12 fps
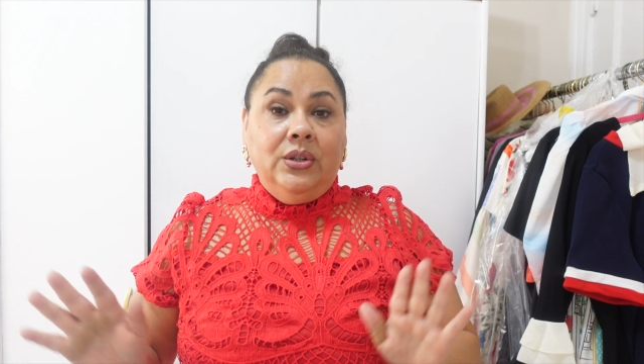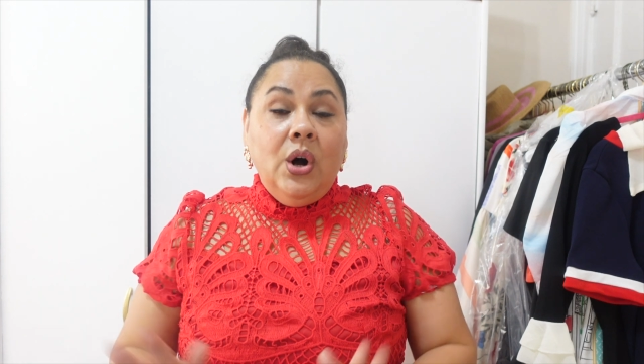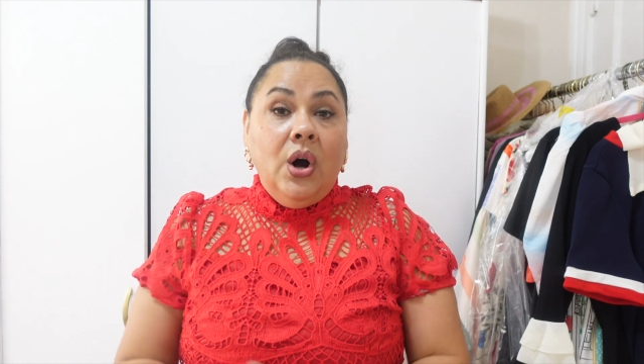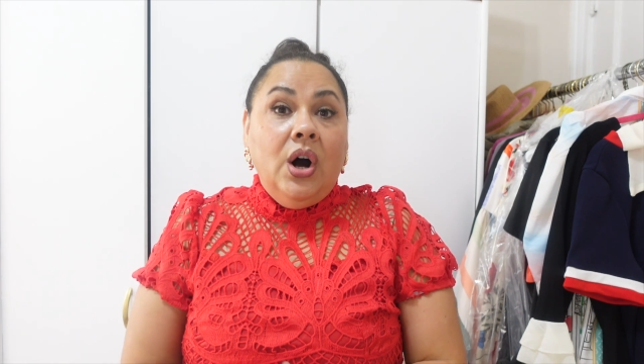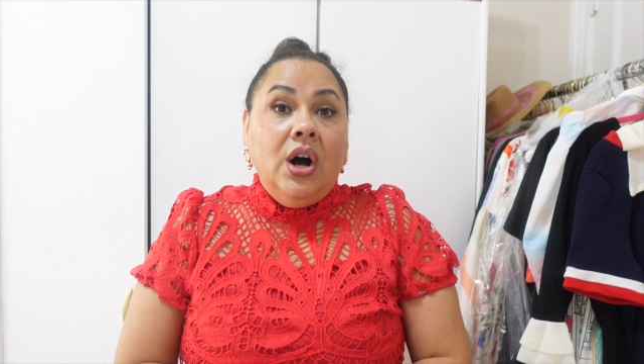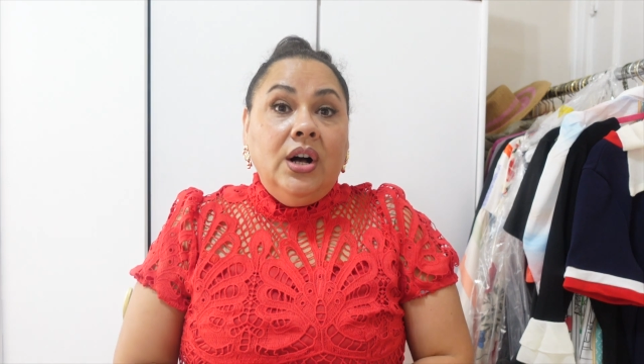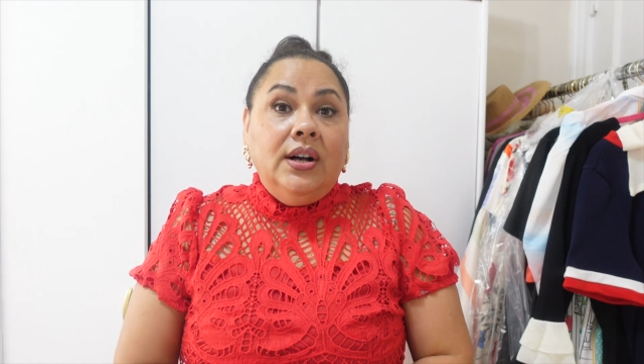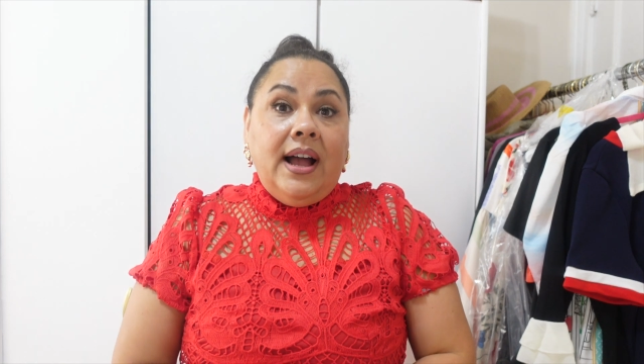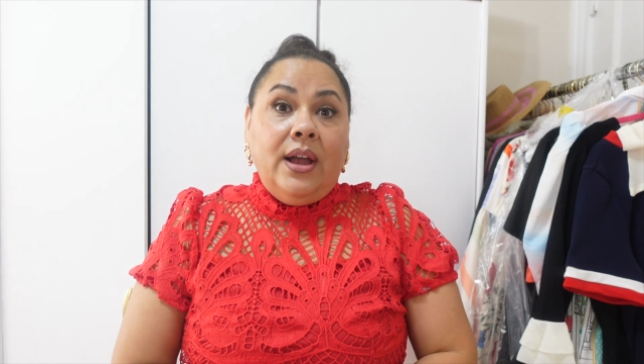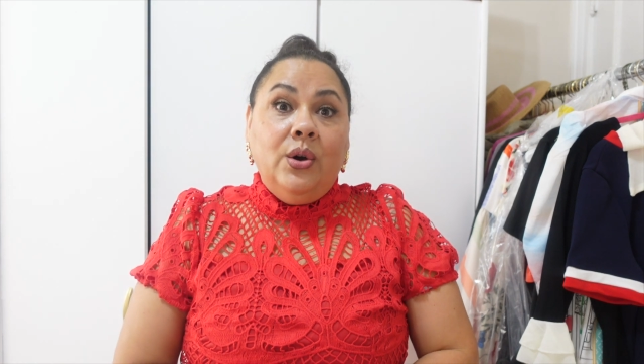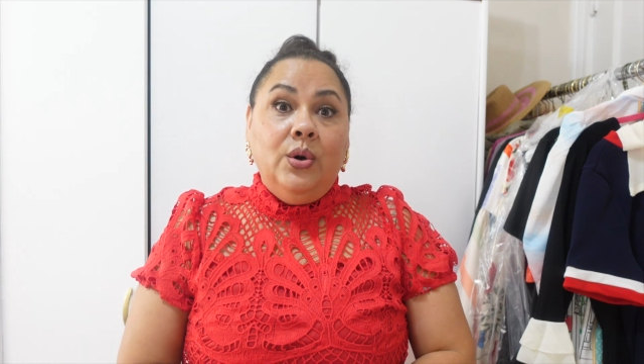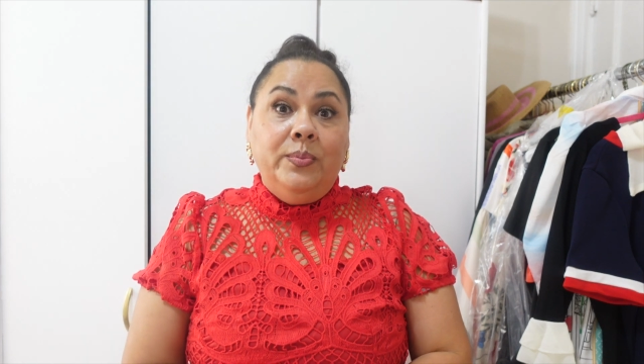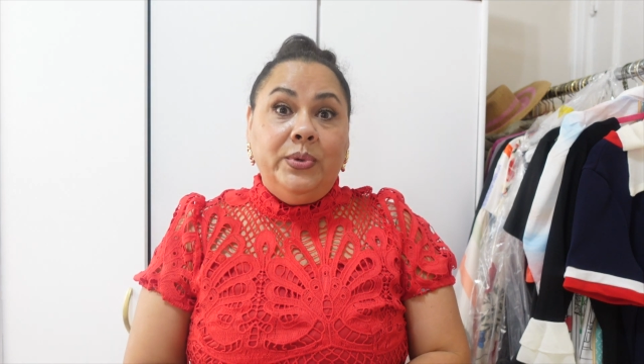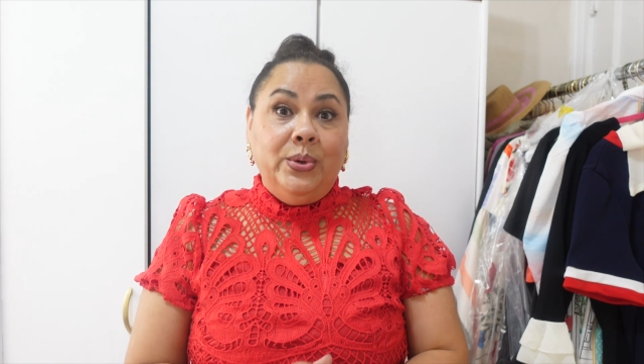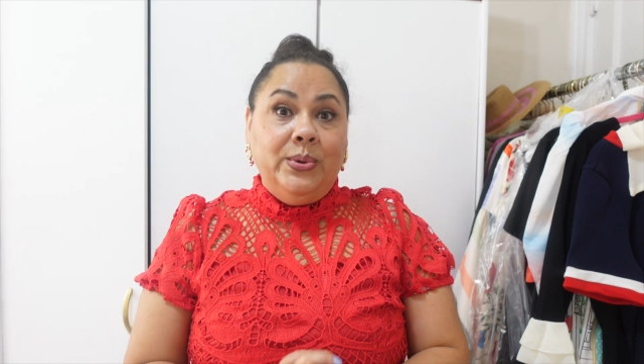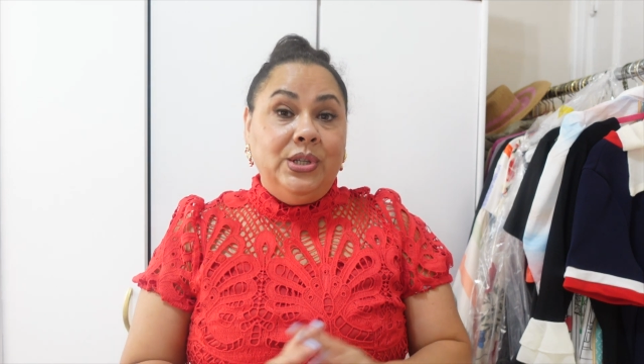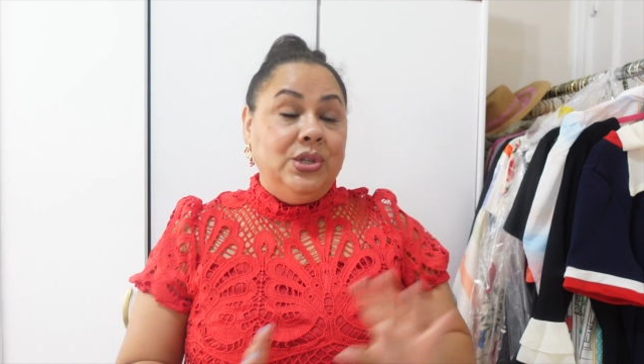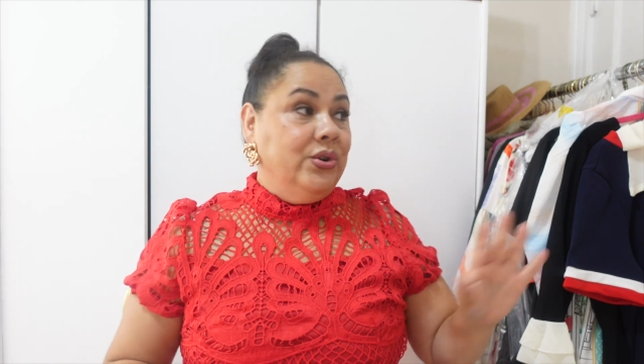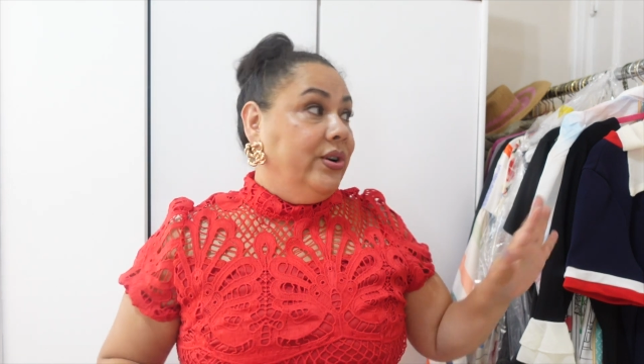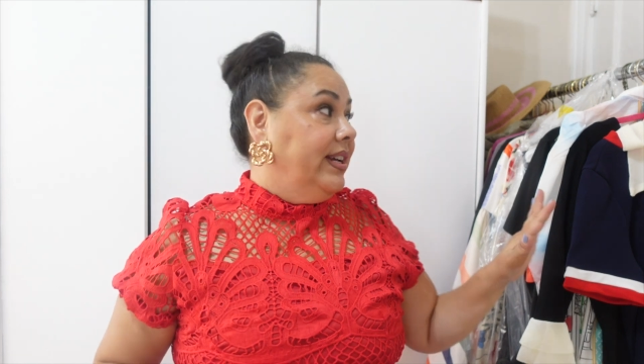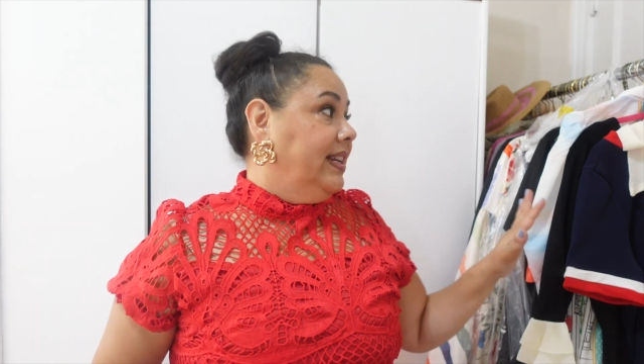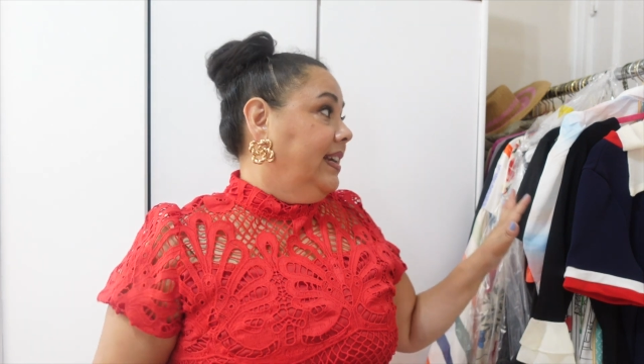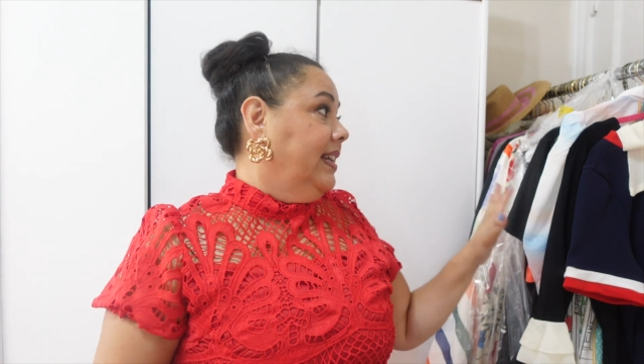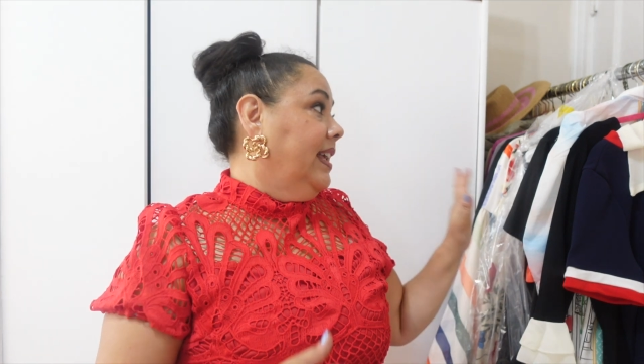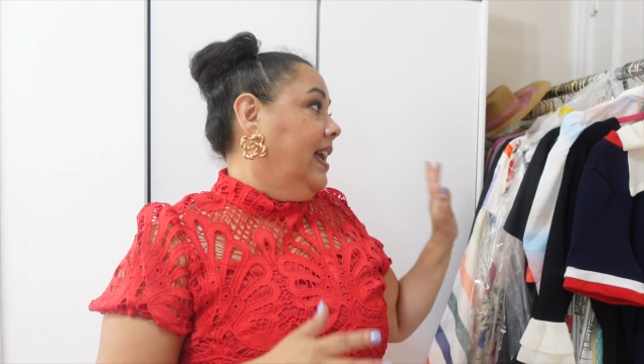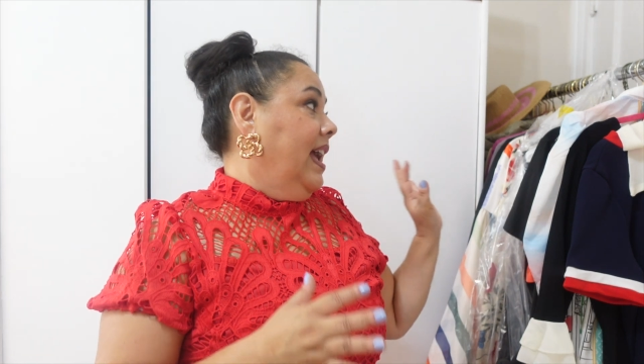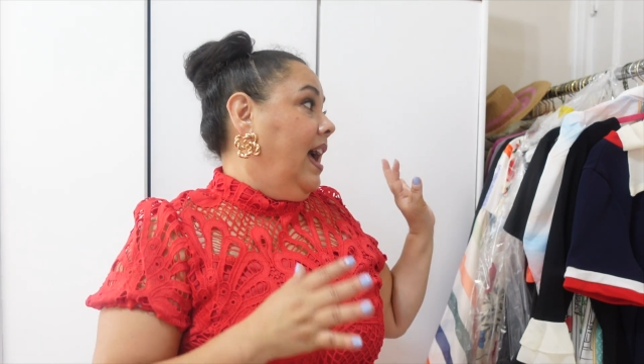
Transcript: haul. I hope you enjoyed it.